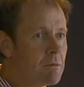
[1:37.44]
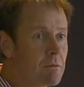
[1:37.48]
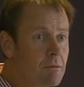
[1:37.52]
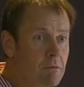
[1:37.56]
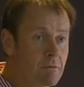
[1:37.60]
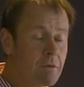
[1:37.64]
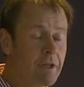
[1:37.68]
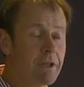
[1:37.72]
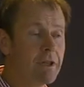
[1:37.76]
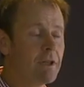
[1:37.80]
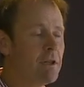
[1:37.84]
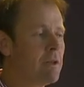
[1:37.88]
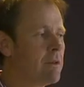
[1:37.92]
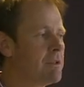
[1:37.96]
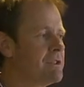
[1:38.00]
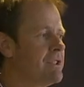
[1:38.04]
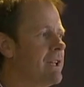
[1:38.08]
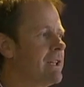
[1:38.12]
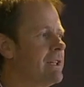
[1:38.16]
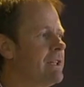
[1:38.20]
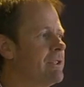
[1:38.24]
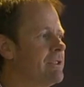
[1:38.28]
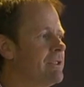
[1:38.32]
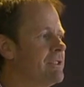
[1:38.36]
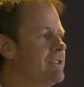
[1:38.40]
regular,
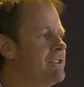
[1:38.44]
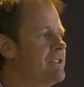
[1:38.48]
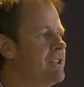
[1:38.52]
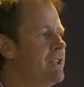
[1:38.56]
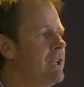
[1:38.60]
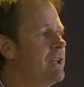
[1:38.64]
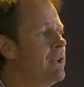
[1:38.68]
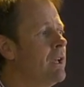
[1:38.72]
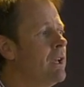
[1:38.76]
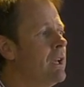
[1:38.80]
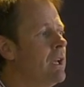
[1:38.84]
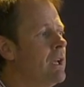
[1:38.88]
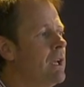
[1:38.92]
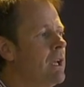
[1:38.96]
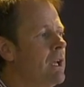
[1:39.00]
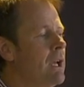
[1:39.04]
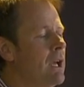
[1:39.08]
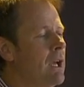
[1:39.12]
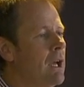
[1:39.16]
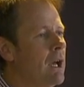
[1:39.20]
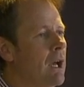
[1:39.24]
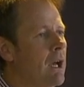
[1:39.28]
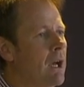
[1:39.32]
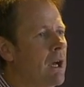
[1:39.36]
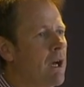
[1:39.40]
exactly as I said,
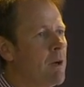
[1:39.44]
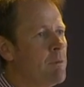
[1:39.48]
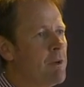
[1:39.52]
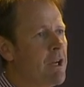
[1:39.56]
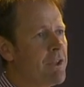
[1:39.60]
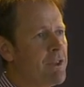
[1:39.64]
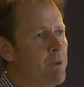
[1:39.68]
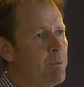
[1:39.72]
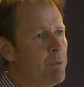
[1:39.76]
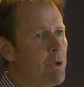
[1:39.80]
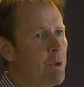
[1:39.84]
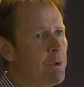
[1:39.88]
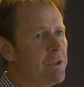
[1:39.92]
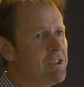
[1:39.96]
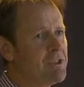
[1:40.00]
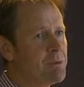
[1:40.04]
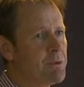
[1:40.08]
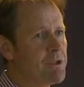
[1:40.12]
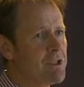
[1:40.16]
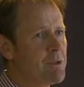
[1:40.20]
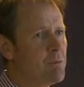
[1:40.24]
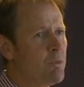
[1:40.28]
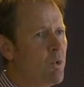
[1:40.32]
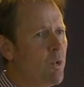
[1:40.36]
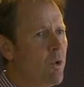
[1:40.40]
are the buildings
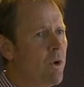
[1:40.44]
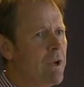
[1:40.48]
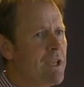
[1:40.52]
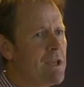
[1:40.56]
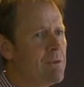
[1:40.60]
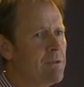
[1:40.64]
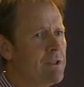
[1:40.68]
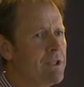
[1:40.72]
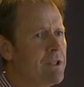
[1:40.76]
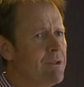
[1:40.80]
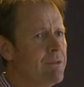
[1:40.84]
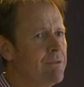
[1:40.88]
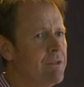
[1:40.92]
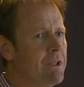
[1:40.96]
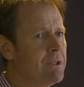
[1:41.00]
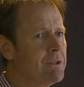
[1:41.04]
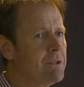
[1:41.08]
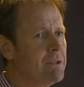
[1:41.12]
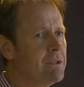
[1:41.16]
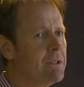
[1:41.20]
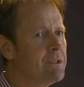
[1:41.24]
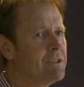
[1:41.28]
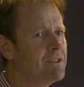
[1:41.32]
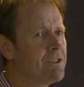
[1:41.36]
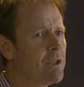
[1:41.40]
which are more heavily
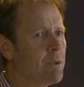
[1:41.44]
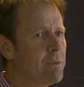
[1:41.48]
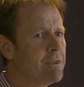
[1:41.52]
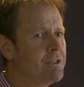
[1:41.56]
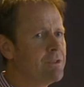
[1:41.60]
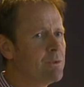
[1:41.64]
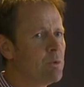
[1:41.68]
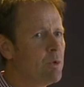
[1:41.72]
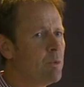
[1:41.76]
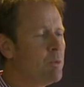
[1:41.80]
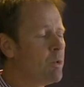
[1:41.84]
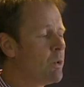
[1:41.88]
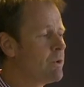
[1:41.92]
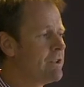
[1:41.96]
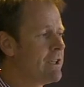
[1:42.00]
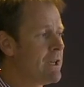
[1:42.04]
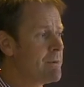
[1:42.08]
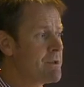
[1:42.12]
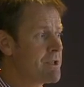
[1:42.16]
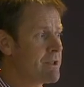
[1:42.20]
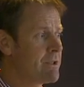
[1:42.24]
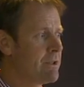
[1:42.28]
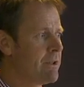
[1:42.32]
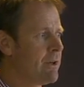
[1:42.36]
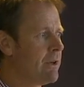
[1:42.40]
affected, and so we saw more
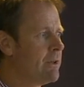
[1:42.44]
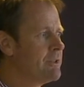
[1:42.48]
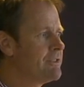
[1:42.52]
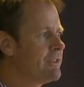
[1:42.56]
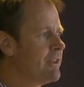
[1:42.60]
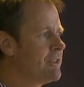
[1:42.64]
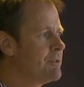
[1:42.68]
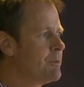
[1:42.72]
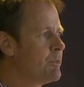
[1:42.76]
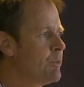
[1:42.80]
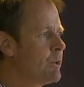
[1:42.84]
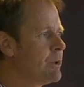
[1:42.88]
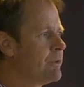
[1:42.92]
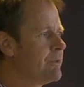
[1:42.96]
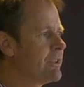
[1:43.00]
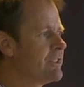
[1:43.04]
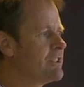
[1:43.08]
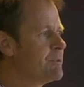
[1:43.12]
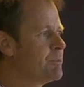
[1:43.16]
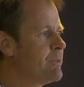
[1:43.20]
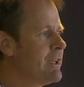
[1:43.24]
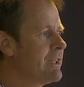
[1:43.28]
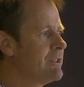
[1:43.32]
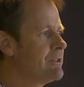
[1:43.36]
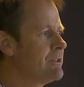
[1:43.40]
damage to those, as we would have
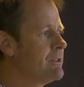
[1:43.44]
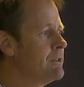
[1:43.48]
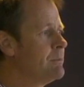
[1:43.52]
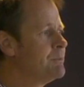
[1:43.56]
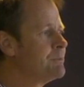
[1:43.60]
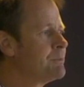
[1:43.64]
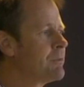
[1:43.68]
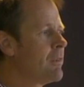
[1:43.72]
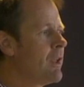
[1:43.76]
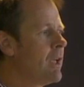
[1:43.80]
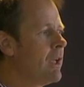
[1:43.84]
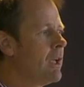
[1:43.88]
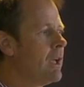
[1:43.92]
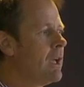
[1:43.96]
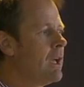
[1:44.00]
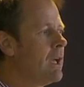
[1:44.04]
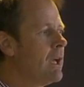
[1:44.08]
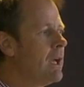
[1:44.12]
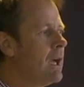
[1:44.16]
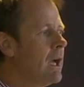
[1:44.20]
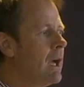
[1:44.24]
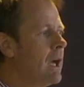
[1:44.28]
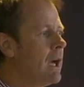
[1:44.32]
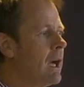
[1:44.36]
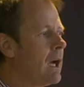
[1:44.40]
expected.
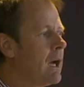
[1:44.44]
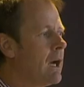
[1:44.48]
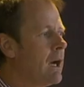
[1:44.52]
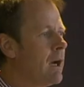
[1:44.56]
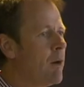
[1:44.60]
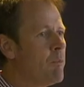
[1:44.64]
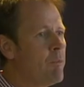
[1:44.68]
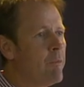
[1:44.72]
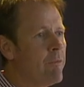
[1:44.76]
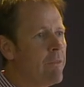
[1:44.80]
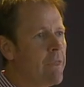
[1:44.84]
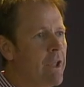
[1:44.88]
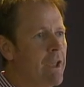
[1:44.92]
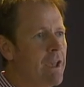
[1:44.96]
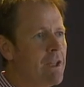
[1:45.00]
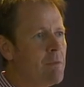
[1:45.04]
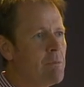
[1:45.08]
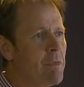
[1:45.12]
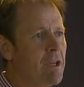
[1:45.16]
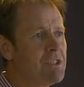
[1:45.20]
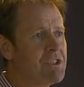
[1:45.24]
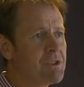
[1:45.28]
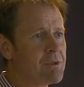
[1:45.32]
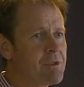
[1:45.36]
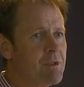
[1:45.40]
And
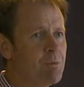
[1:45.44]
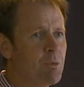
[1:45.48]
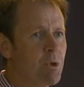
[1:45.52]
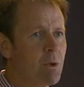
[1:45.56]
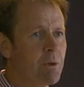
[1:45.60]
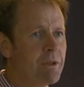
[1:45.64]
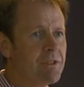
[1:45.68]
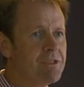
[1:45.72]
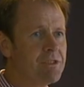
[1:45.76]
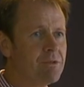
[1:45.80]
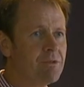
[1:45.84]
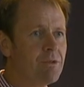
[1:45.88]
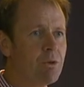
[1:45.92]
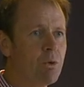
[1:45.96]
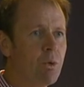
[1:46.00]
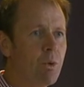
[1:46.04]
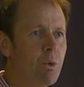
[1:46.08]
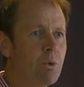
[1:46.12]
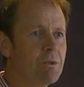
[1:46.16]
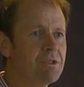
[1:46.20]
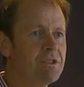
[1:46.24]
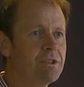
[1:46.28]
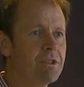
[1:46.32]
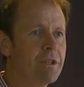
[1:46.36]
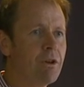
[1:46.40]
masonry buildings, of
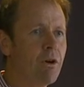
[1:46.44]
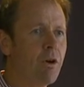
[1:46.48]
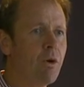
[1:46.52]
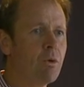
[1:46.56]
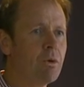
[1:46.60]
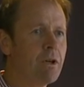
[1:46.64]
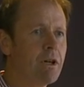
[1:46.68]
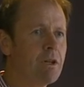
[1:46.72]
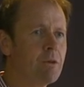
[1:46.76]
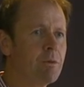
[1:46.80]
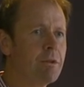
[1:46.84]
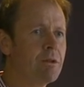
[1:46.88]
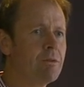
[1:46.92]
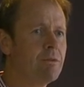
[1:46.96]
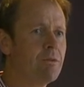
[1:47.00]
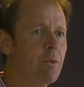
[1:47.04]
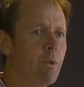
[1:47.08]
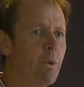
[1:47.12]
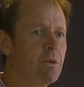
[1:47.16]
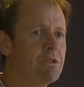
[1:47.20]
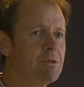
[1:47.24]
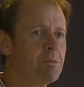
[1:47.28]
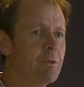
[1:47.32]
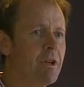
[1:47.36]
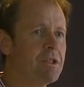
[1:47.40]
course, the old
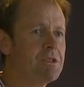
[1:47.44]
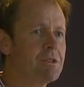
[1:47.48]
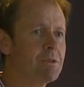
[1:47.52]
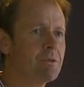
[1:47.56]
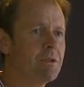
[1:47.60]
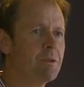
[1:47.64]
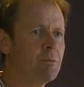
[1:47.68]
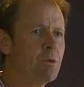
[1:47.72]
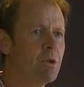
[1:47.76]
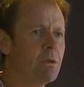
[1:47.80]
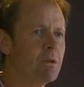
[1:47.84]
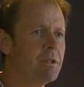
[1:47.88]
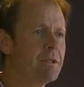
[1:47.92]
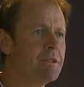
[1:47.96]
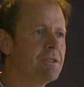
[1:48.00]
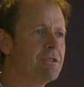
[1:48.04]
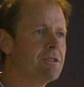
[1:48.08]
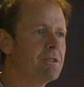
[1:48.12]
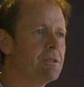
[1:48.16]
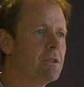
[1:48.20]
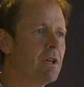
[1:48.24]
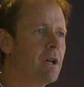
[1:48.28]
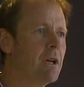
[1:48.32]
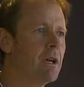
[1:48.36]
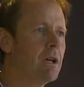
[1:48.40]
unreinforced masonry
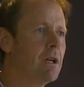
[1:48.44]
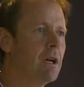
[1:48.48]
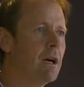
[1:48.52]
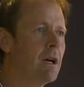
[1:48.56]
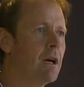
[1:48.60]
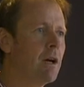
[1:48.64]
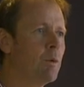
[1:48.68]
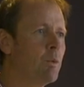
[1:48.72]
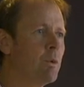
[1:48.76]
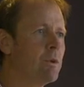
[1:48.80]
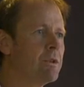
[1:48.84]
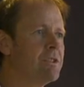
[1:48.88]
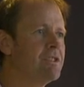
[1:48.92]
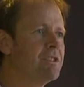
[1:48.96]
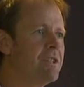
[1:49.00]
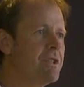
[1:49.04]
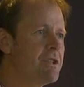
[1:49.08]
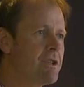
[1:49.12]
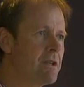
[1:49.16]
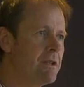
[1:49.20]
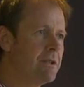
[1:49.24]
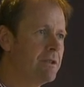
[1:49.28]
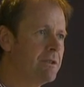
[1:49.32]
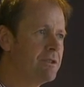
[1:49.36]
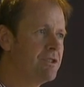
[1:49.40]
buildings were
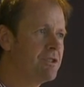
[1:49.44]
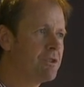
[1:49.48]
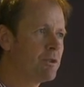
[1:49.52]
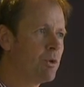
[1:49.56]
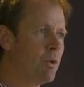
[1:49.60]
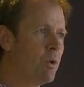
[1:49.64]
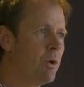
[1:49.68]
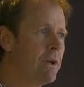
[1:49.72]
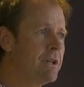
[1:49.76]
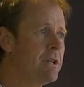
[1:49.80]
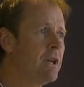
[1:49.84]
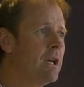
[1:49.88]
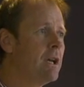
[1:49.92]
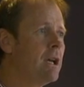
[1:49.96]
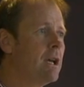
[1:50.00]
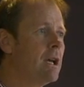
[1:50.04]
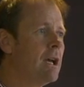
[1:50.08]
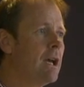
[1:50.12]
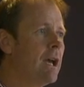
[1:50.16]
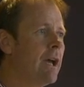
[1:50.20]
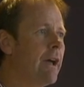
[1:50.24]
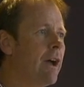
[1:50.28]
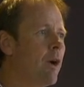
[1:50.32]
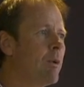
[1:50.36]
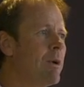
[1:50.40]
essentially destroyed.
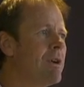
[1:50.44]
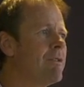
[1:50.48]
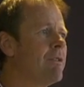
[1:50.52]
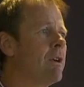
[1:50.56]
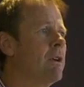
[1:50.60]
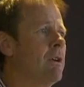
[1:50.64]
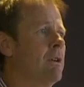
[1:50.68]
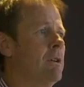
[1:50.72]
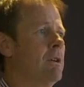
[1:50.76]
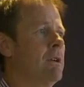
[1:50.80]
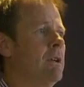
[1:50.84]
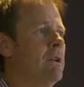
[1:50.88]
However,